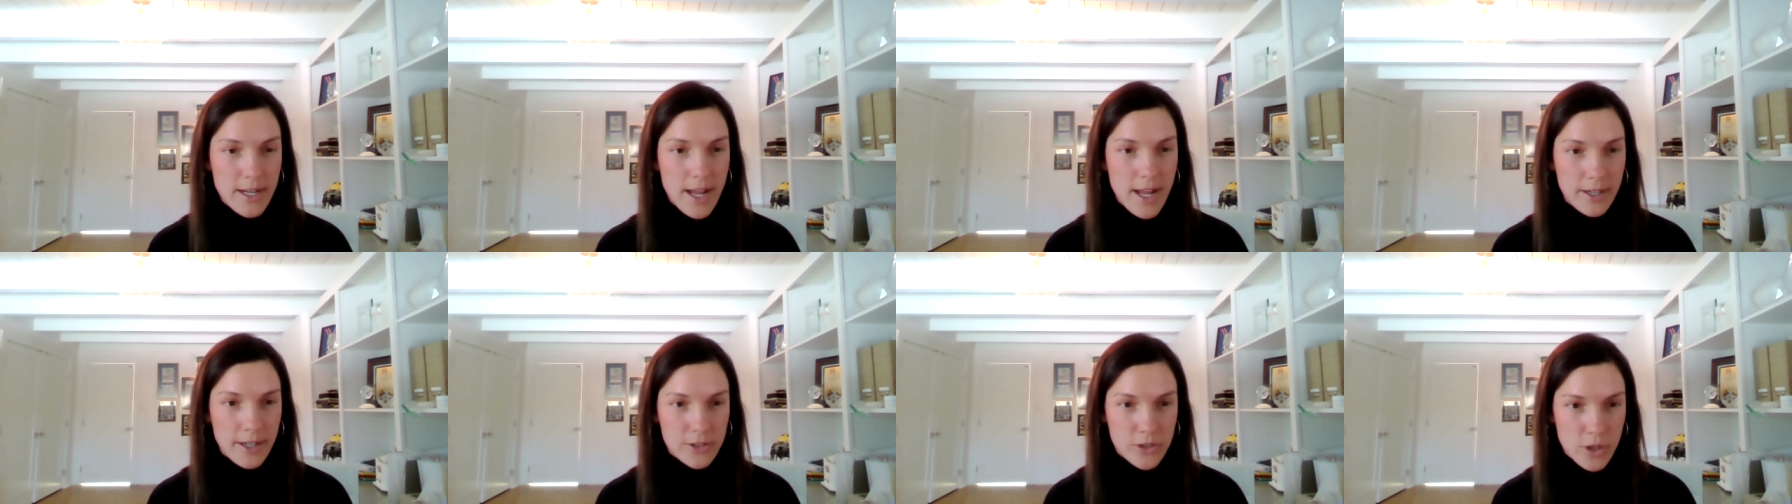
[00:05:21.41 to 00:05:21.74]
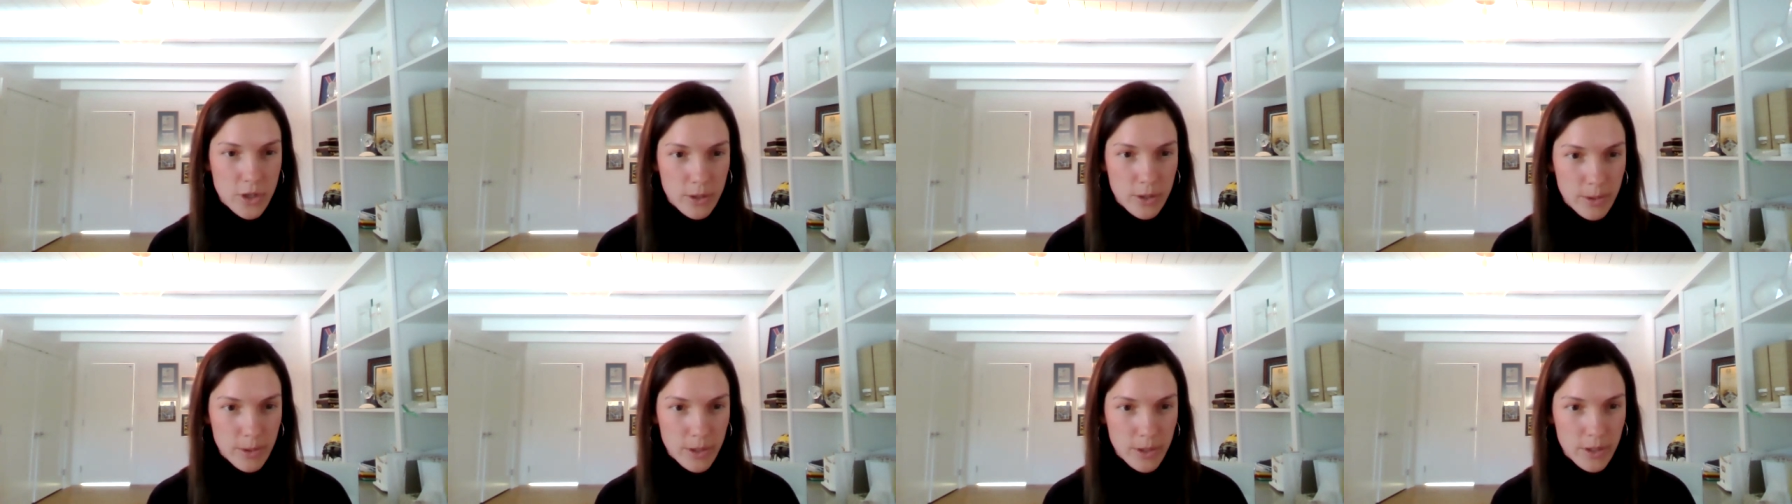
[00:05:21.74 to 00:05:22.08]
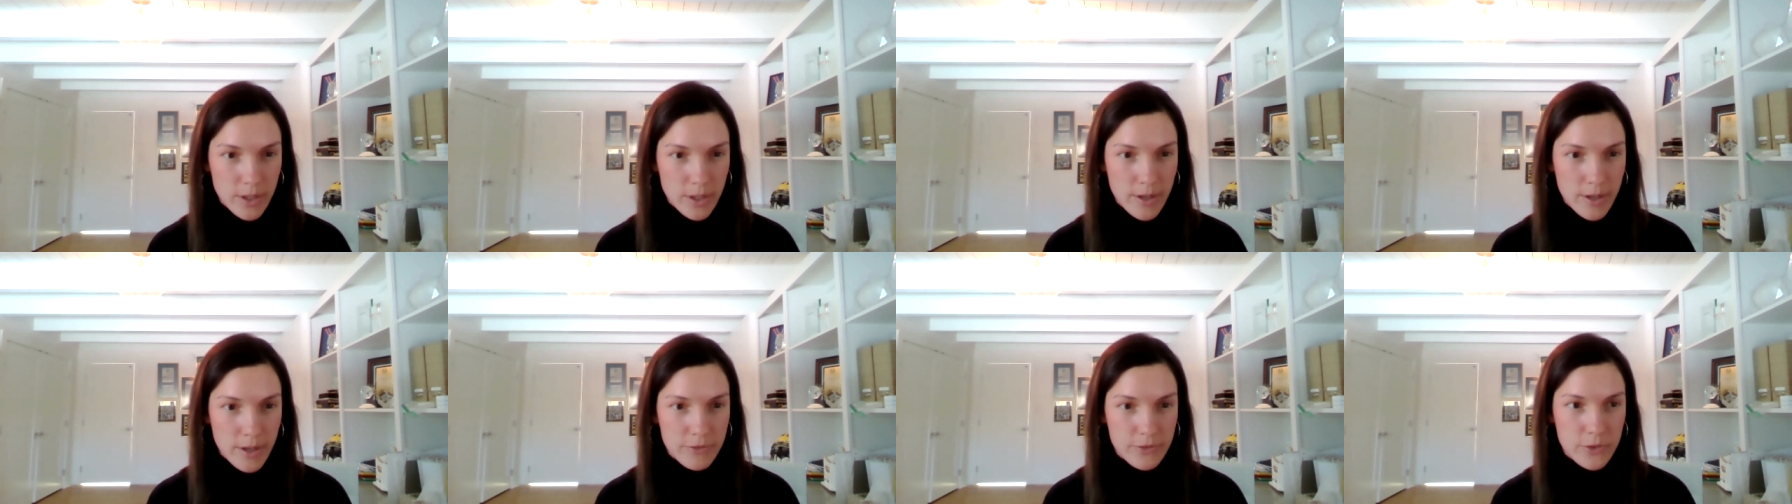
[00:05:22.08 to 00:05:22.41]
October
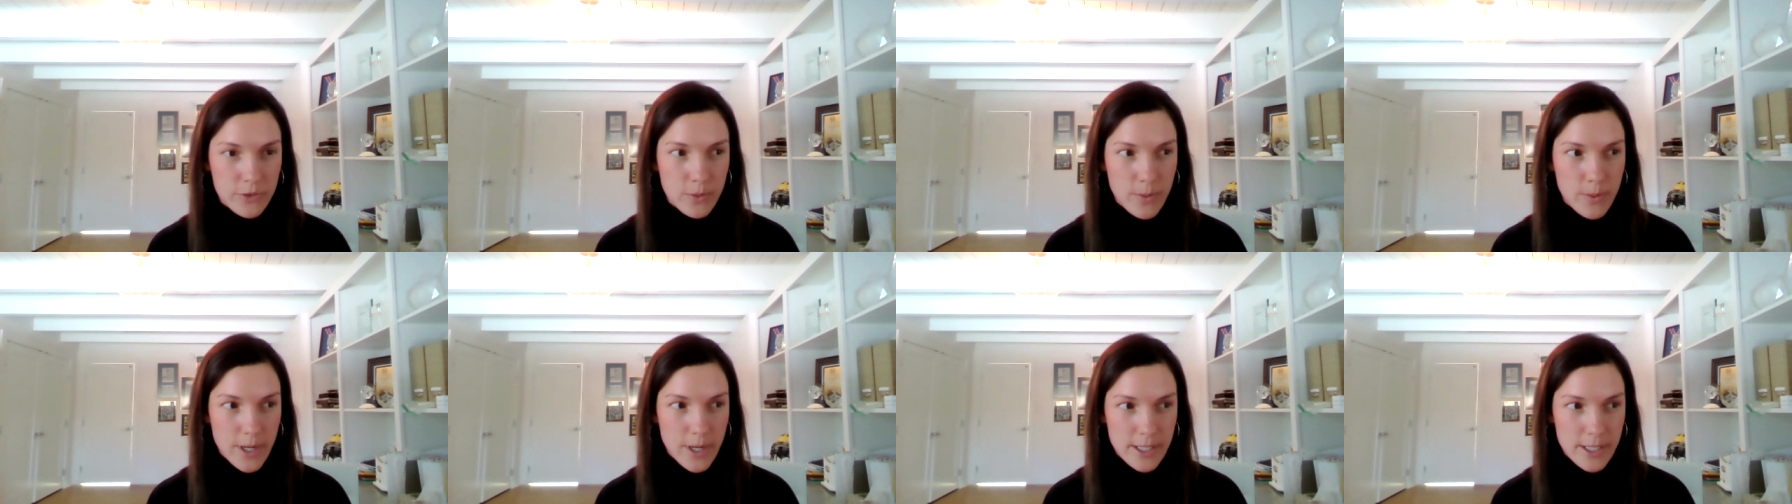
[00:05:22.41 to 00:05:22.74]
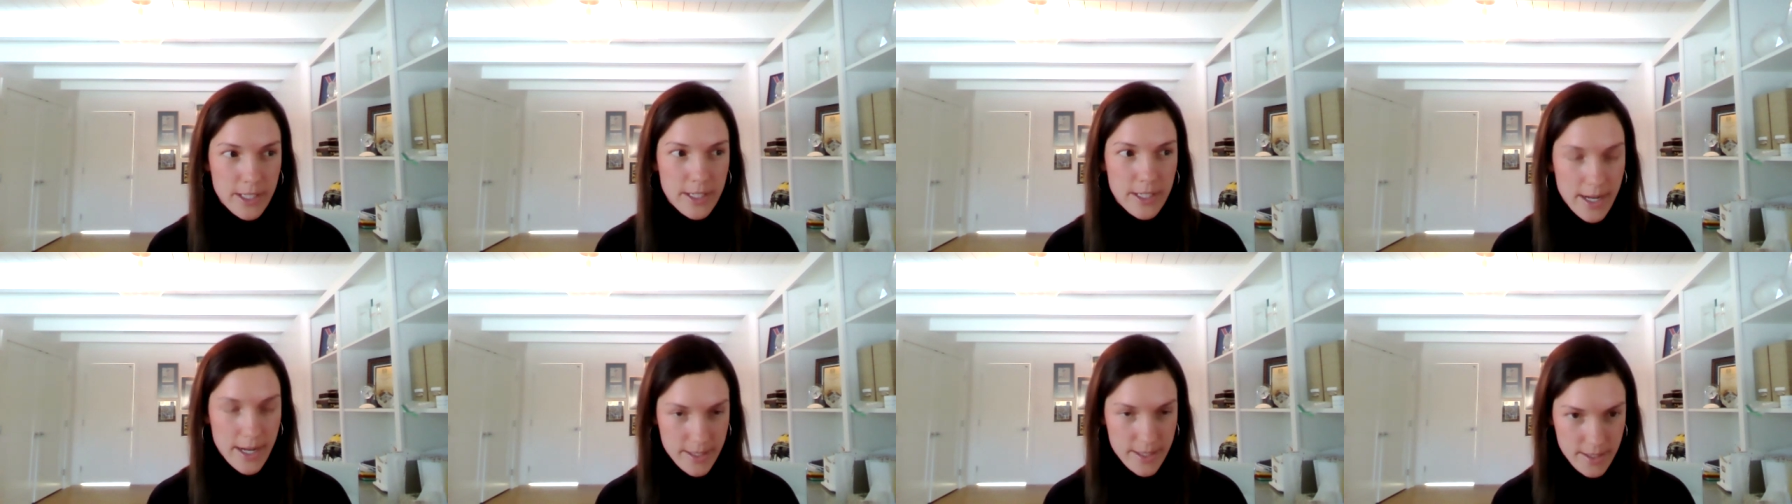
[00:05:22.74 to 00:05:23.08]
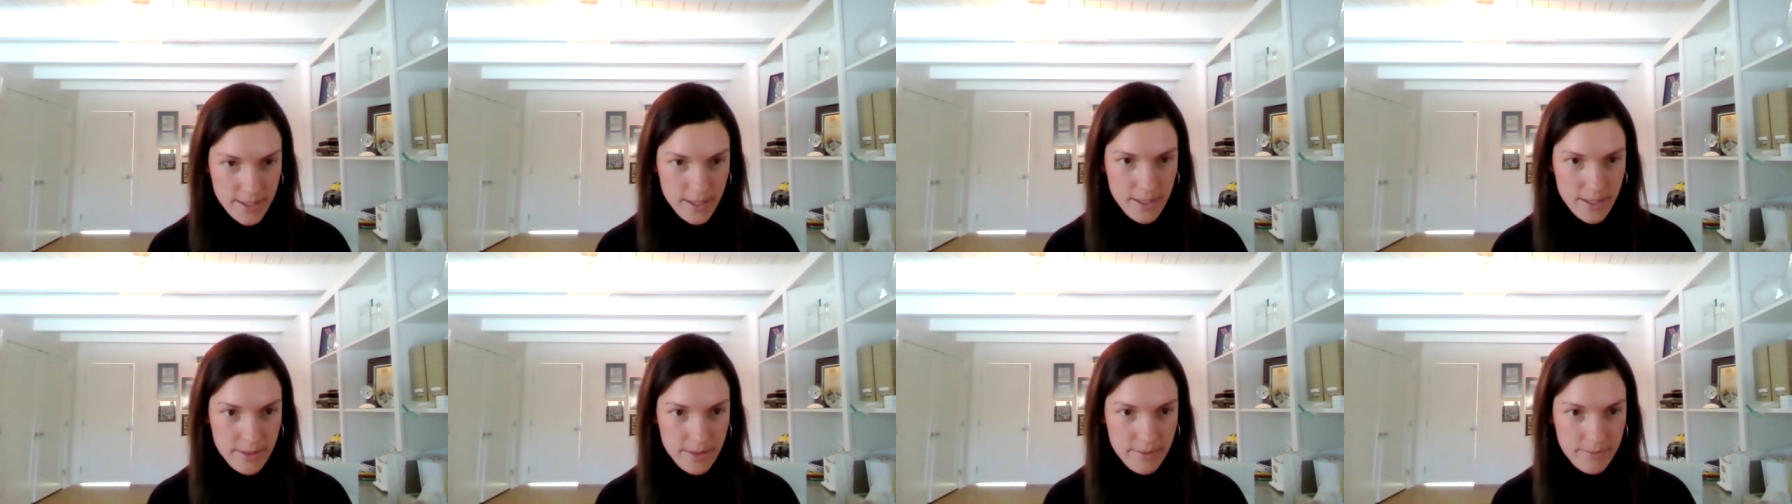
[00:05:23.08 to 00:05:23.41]
of
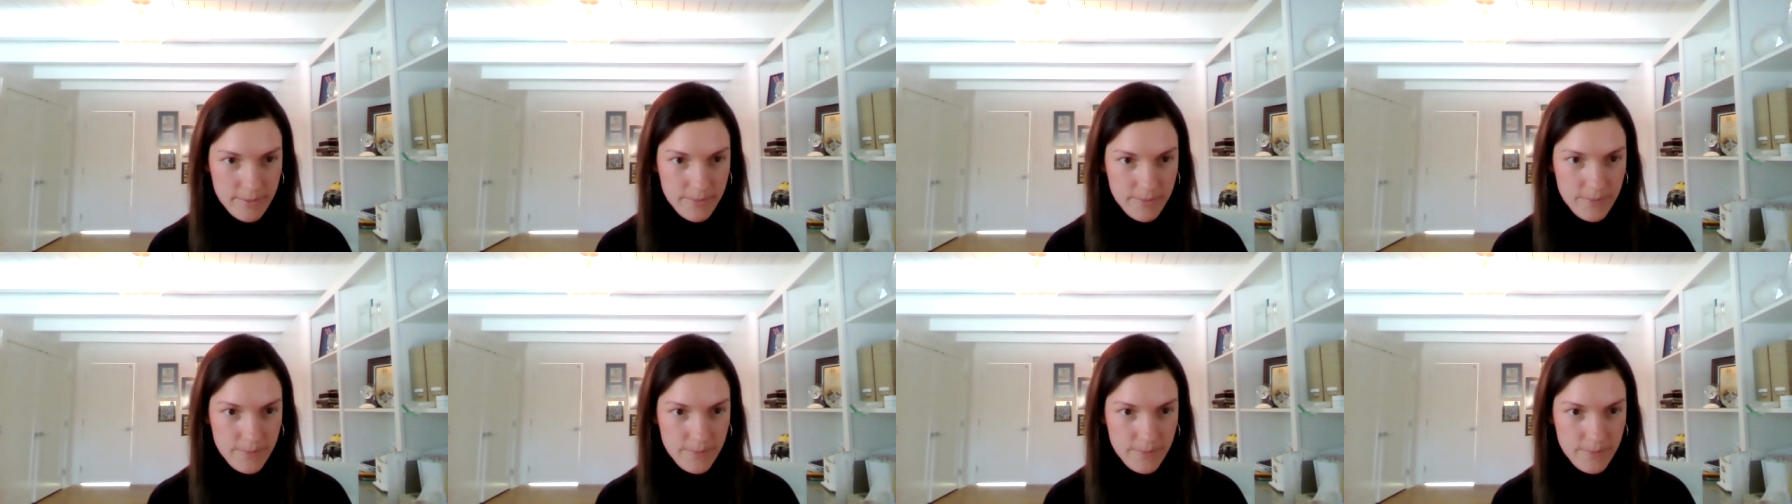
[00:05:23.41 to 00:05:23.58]
2019.